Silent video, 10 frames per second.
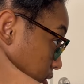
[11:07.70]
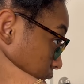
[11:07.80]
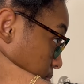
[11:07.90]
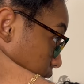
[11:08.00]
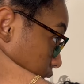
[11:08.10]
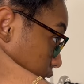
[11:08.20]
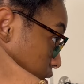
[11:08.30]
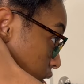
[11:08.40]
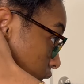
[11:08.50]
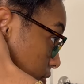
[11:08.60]
something to
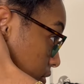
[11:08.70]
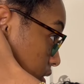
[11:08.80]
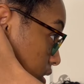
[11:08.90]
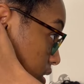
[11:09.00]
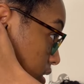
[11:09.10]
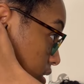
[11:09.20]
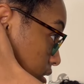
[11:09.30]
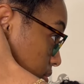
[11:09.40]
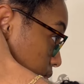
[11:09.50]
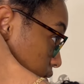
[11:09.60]
offer to this
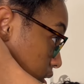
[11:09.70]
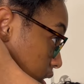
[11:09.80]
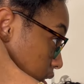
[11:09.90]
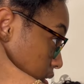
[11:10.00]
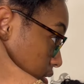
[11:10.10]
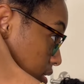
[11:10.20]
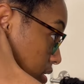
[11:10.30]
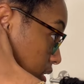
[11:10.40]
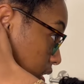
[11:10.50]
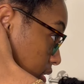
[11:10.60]
community, to
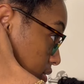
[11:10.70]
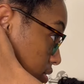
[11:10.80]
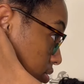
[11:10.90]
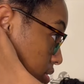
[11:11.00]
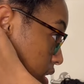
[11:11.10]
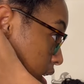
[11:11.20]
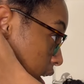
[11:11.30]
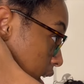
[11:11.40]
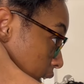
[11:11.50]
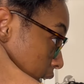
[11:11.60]
this industry.
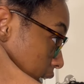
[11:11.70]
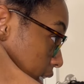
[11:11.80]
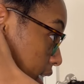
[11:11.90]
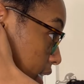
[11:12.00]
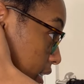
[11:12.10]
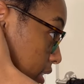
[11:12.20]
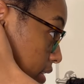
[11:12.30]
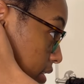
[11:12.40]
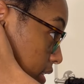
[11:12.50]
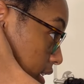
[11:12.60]
And
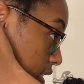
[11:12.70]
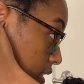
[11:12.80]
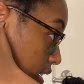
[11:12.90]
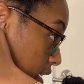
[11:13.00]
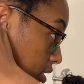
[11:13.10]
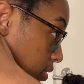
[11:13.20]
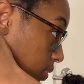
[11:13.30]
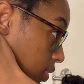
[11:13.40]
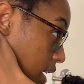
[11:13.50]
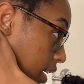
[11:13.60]
again, I just
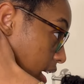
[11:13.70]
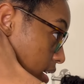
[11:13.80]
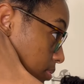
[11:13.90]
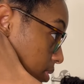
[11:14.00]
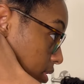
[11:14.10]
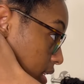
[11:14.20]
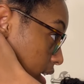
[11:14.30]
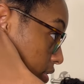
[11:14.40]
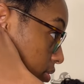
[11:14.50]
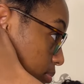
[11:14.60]
feel like I was
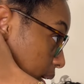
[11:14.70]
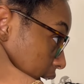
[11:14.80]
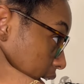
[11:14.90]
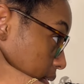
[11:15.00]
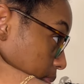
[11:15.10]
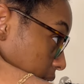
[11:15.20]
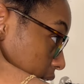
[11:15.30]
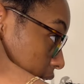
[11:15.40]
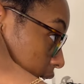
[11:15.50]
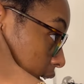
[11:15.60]
held back
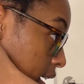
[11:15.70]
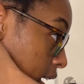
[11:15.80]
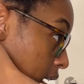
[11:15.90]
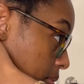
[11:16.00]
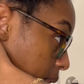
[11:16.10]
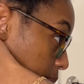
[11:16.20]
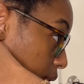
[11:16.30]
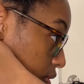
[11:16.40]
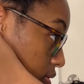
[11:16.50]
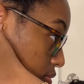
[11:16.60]
by my
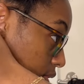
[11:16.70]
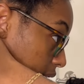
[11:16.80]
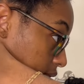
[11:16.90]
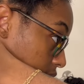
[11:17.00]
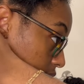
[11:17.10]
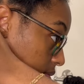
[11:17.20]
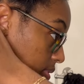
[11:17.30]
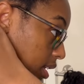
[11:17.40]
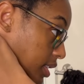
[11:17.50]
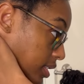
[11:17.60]
personal life
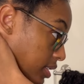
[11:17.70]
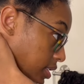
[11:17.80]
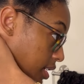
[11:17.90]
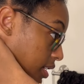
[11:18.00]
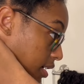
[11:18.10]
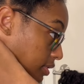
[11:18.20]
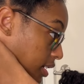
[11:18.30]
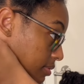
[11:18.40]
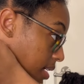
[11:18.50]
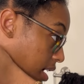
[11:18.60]
circumstances. And now that
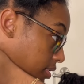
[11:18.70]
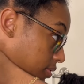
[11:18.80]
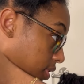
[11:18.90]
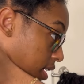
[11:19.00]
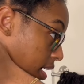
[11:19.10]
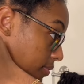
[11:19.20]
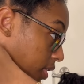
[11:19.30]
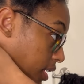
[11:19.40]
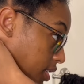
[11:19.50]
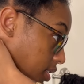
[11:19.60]
I'm out of it, I'm
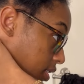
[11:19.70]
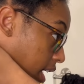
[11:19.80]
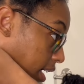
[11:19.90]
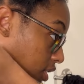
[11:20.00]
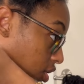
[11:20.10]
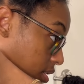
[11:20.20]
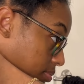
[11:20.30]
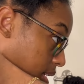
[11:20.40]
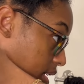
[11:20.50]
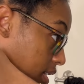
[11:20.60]
ready to like jump
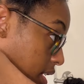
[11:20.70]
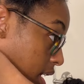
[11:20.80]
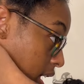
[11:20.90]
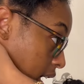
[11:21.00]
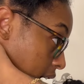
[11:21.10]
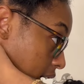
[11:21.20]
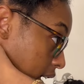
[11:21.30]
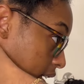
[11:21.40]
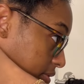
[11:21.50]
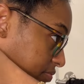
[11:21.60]
in.
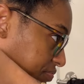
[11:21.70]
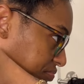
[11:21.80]
And